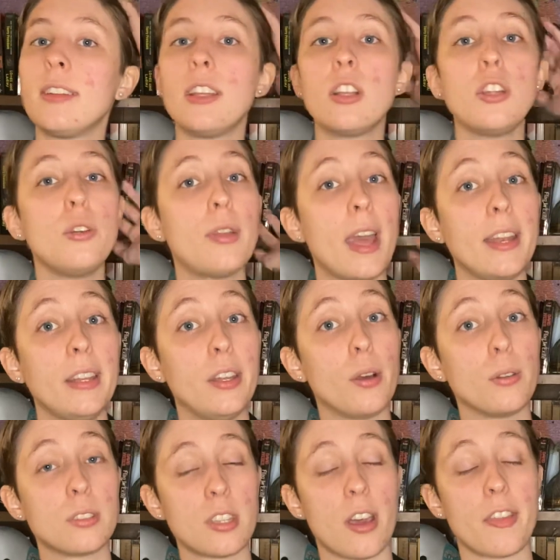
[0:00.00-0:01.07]
include any
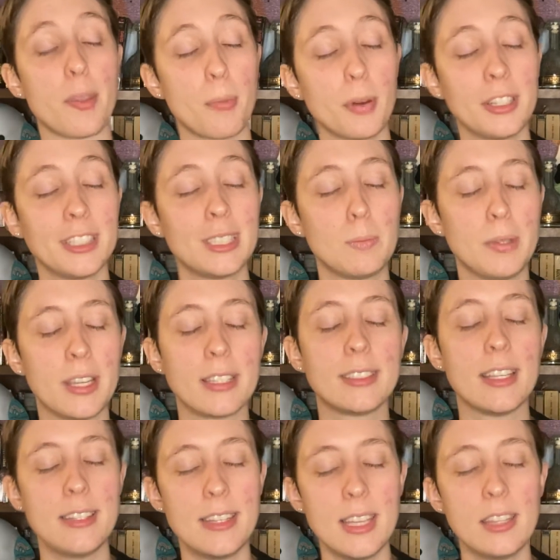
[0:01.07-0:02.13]
notes on the prints, because they
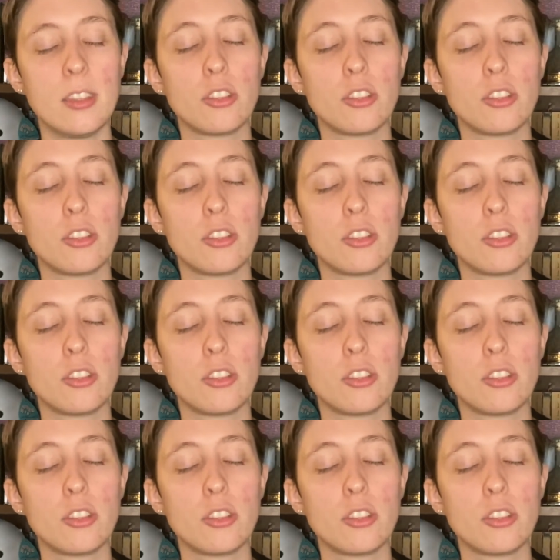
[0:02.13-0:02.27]
did.